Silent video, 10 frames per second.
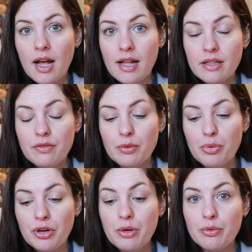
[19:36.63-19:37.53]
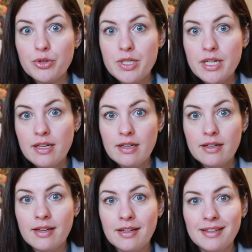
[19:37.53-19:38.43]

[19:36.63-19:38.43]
I live a pretty routine